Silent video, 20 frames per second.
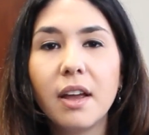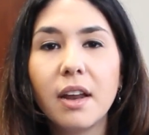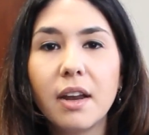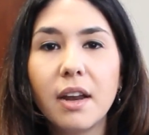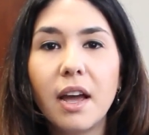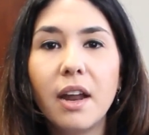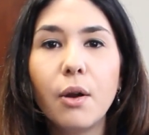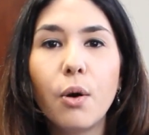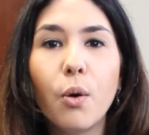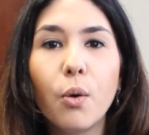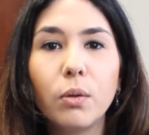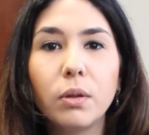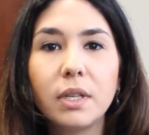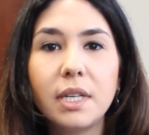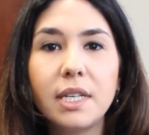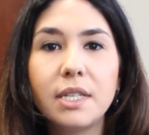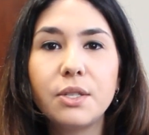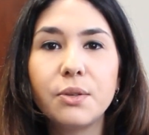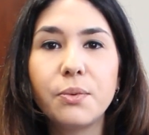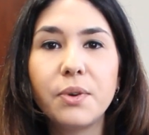Not
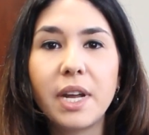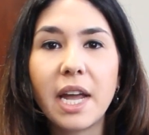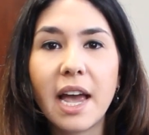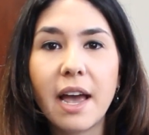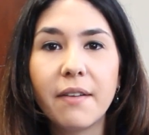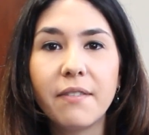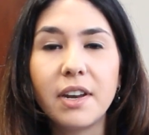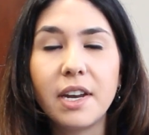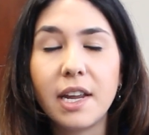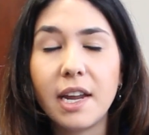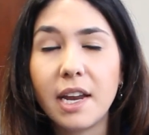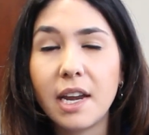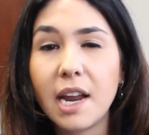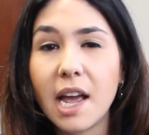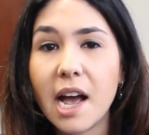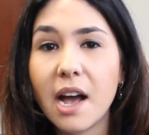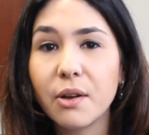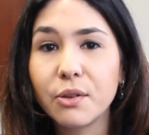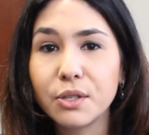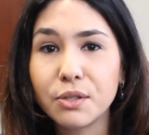only do we have an
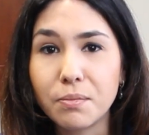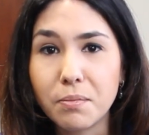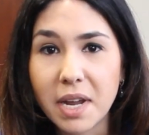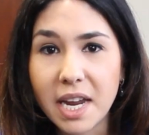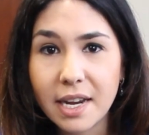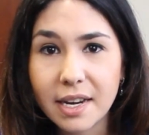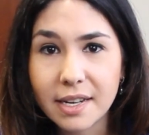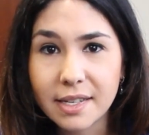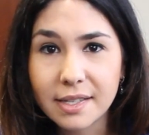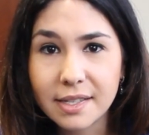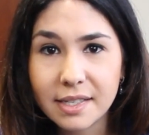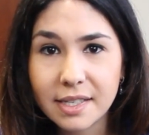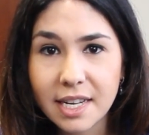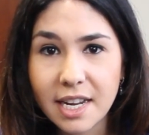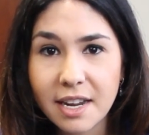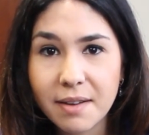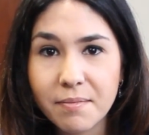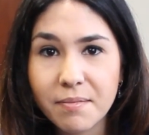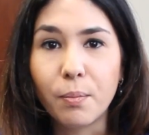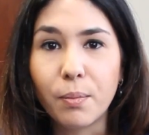in-house maintenance
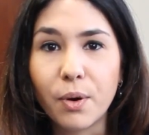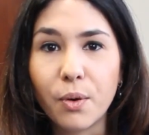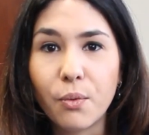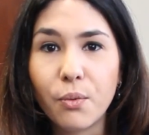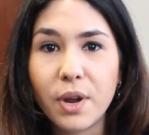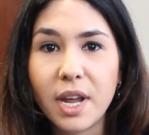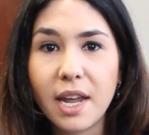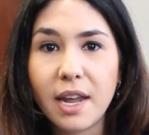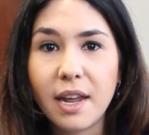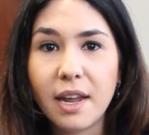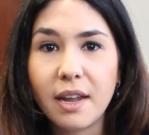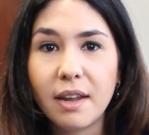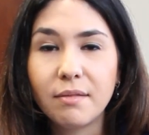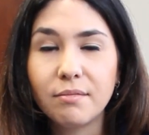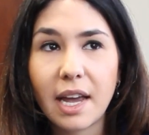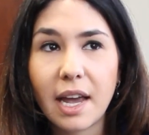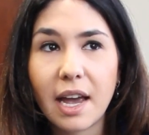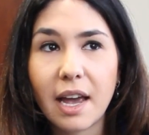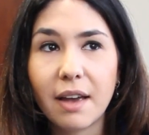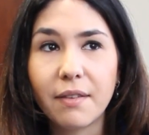team, but we
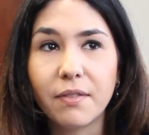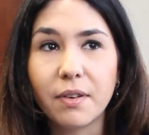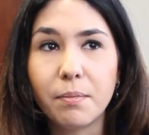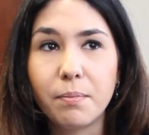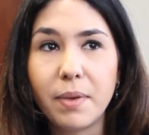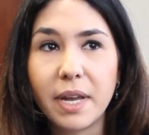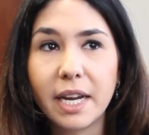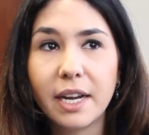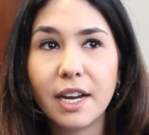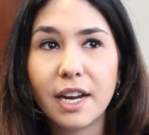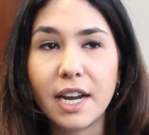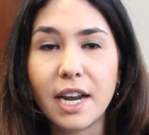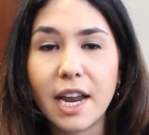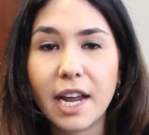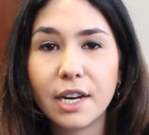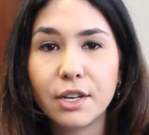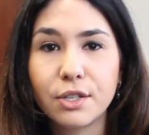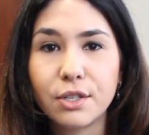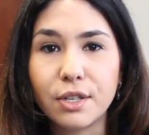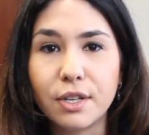have a big
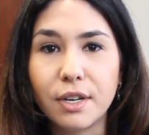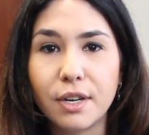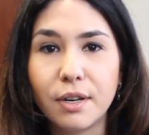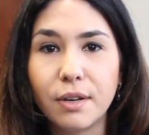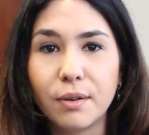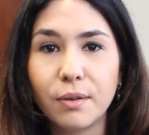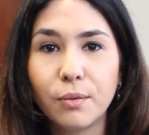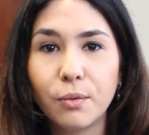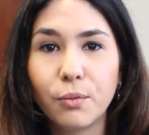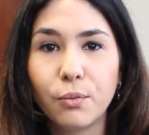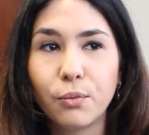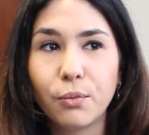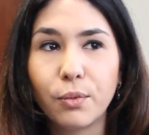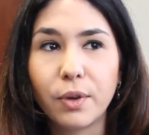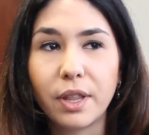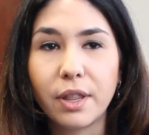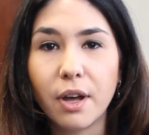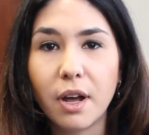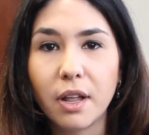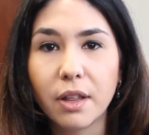connection
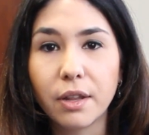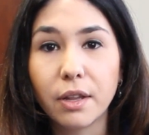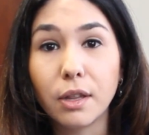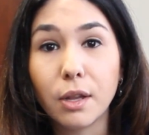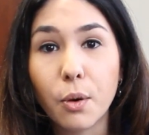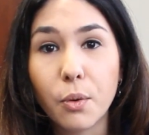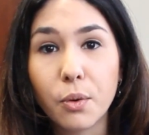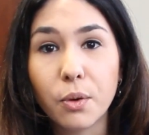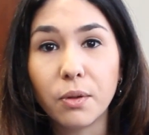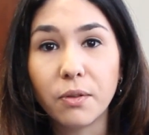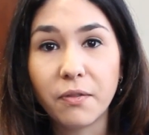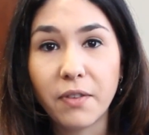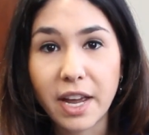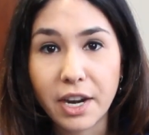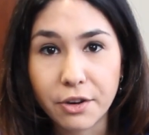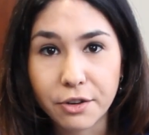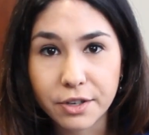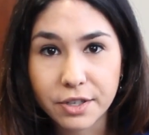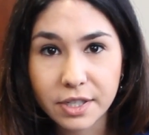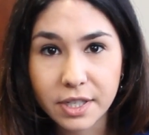with all the local
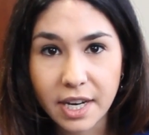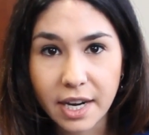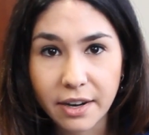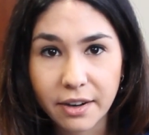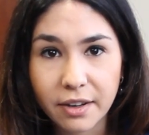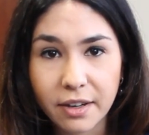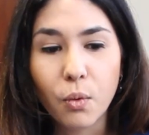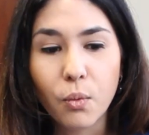vendors here.